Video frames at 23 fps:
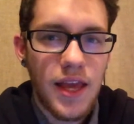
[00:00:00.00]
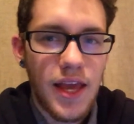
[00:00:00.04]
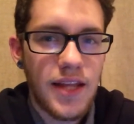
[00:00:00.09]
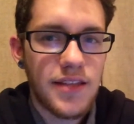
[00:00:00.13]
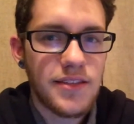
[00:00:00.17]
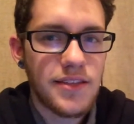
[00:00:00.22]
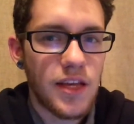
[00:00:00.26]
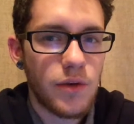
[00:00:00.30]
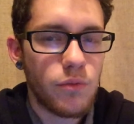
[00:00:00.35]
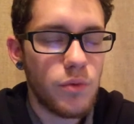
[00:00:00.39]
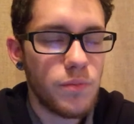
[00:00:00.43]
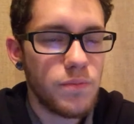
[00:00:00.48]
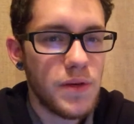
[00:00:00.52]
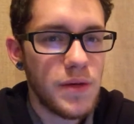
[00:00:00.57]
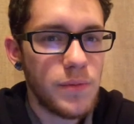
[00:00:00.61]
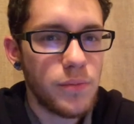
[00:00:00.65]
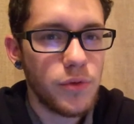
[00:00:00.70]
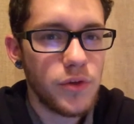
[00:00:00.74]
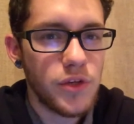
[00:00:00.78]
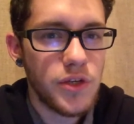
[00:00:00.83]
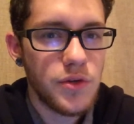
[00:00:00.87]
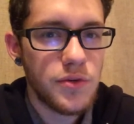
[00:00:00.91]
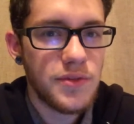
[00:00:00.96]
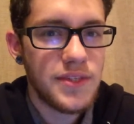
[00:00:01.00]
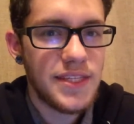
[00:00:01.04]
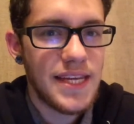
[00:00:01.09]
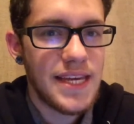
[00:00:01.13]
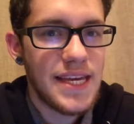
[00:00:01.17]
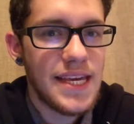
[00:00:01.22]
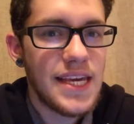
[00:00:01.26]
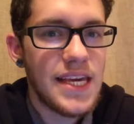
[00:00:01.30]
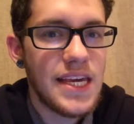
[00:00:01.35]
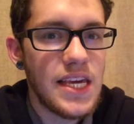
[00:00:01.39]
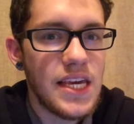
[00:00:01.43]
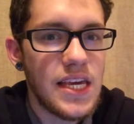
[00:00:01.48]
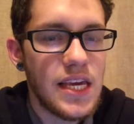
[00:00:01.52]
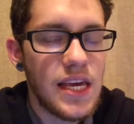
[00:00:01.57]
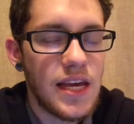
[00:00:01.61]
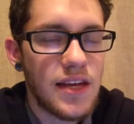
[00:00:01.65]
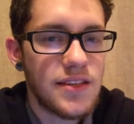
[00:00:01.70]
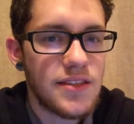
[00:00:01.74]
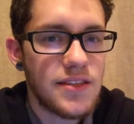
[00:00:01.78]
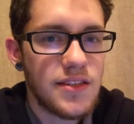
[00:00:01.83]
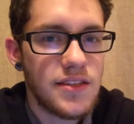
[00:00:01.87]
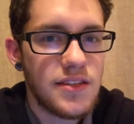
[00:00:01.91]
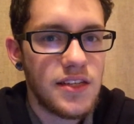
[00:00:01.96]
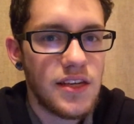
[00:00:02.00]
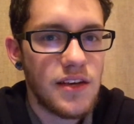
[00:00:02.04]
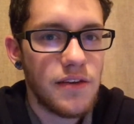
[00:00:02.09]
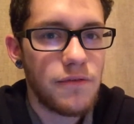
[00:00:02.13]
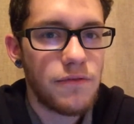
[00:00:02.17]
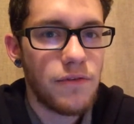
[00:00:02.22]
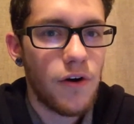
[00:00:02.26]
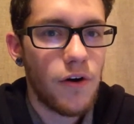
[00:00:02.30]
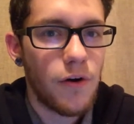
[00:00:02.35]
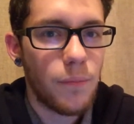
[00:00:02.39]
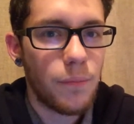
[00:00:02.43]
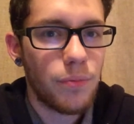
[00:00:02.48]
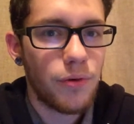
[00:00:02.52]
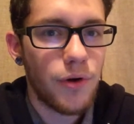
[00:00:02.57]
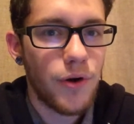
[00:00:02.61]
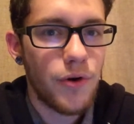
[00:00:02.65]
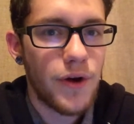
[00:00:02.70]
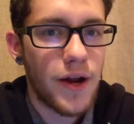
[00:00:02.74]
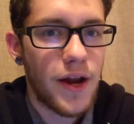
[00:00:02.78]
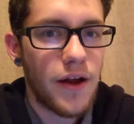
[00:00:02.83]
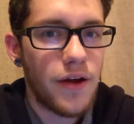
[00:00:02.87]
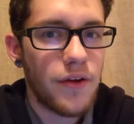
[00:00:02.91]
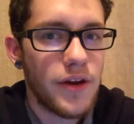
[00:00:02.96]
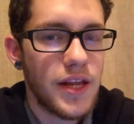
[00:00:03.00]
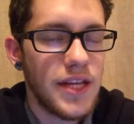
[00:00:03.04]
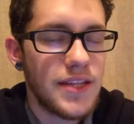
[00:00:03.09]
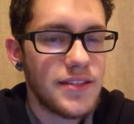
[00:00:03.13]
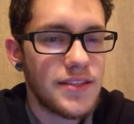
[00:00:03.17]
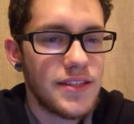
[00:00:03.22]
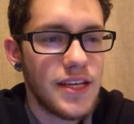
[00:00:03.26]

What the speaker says: It's like when people use he as the default pronoun.